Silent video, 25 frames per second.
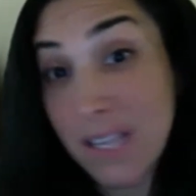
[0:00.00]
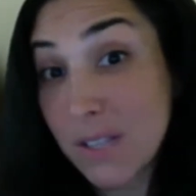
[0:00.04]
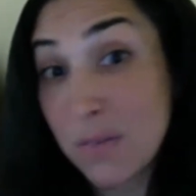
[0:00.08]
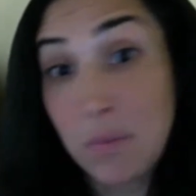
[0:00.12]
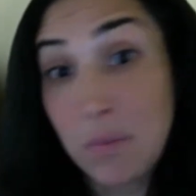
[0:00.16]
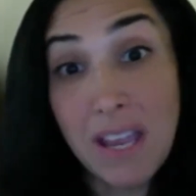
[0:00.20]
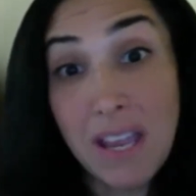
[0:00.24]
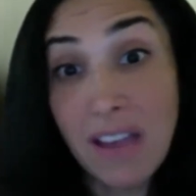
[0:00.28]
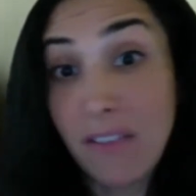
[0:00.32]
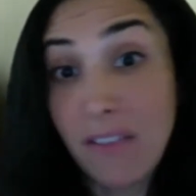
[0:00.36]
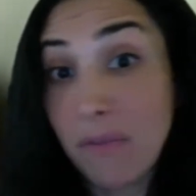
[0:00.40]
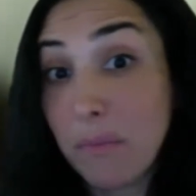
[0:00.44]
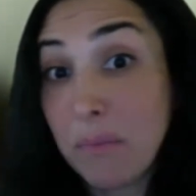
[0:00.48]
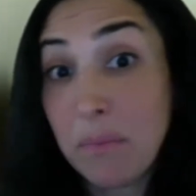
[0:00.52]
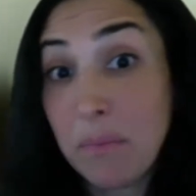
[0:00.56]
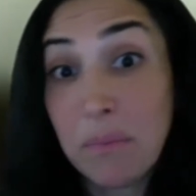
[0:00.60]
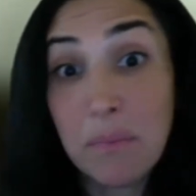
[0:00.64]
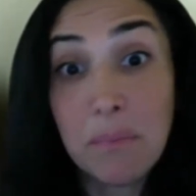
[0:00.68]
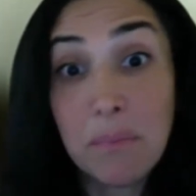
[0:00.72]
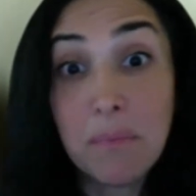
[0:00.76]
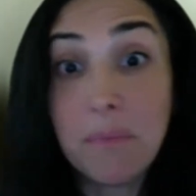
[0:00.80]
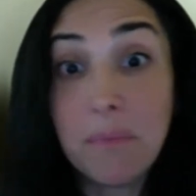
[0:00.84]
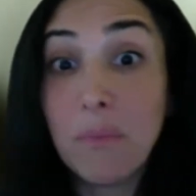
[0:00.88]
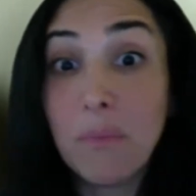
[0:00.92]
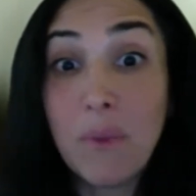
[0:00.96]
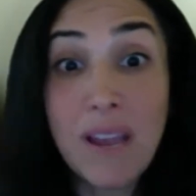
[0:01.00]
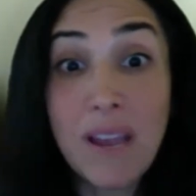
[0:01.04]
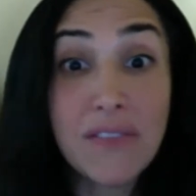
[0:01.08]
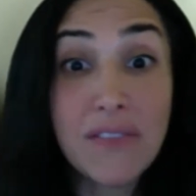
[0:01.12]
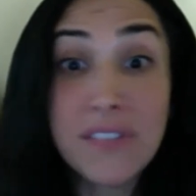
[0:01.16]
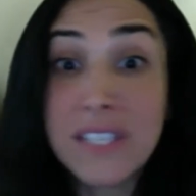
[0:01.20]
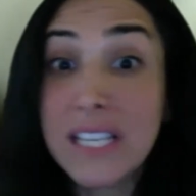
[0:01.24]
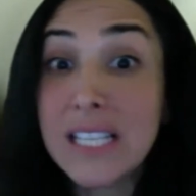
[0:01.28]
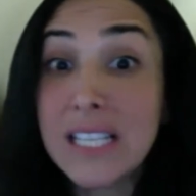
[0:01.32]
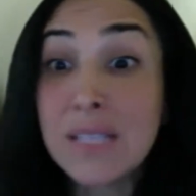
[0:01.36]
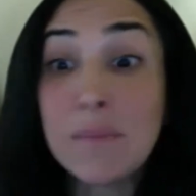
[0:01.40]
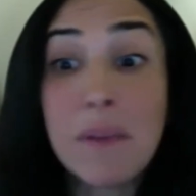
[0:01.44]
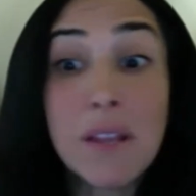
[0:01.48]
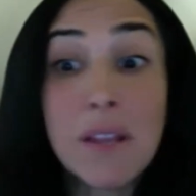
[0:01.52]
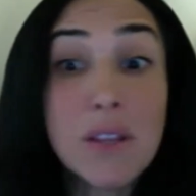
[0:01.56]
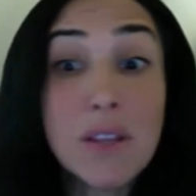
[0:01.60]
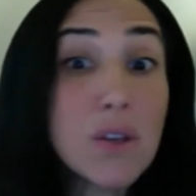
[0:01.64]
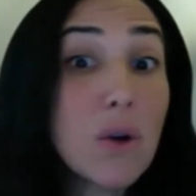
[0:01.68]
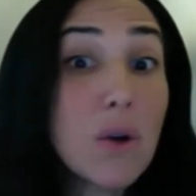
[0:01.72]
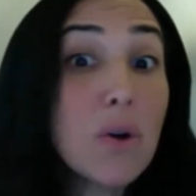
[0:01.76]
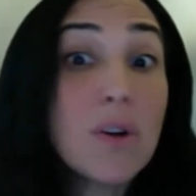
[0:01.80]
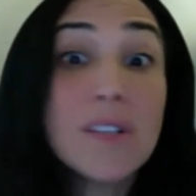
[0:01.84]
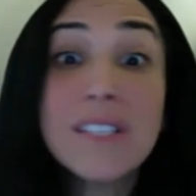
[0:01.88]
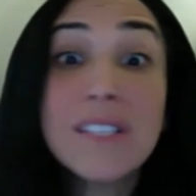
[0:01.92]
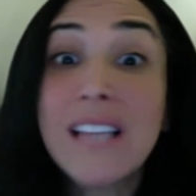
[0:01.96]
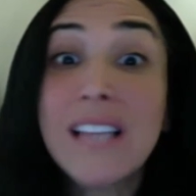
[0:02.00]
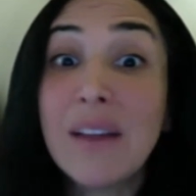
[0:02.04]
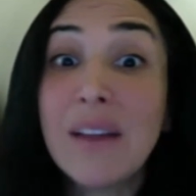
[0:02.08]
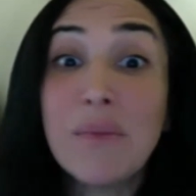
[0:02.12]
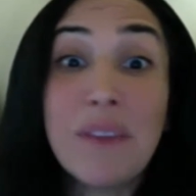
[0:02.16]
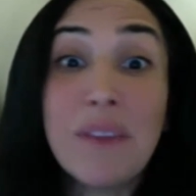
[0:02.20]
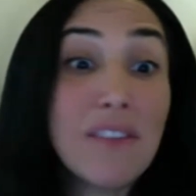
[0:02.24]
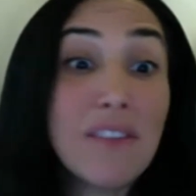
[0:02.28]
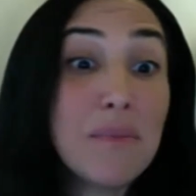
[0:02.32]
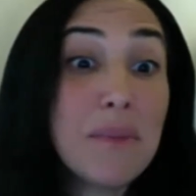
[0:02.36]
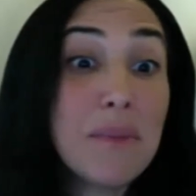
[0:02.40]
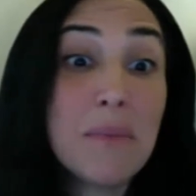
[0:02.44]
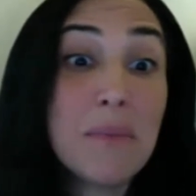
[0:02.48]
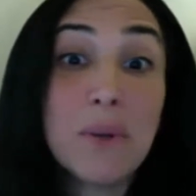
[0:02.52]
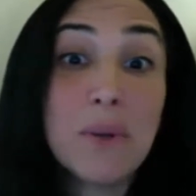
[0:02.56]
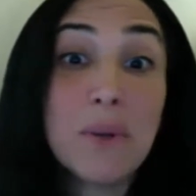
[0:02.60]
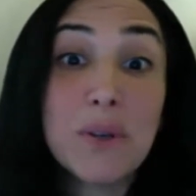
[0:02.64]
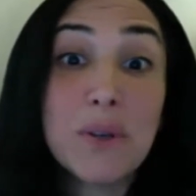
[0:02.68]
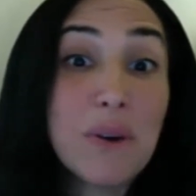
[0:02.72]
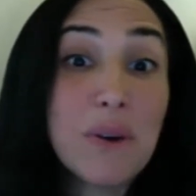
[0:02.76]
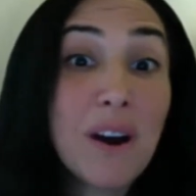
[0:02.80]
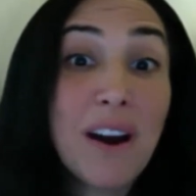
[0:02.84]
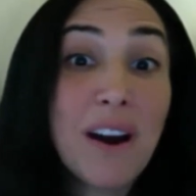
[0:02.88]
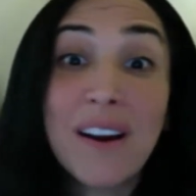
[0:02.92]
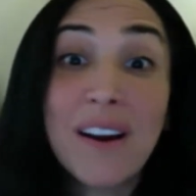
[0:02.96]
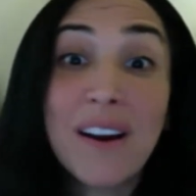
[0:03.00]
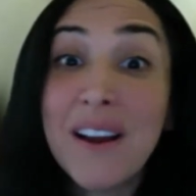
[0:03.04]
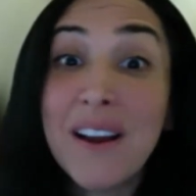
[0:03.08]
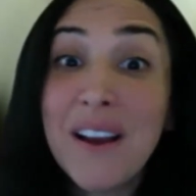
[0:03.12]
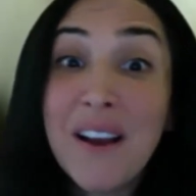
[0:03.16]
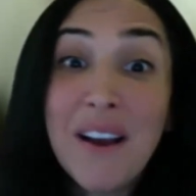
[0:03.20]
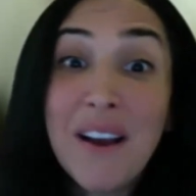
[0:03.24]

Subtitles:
we have 6-month-olds and we have people who are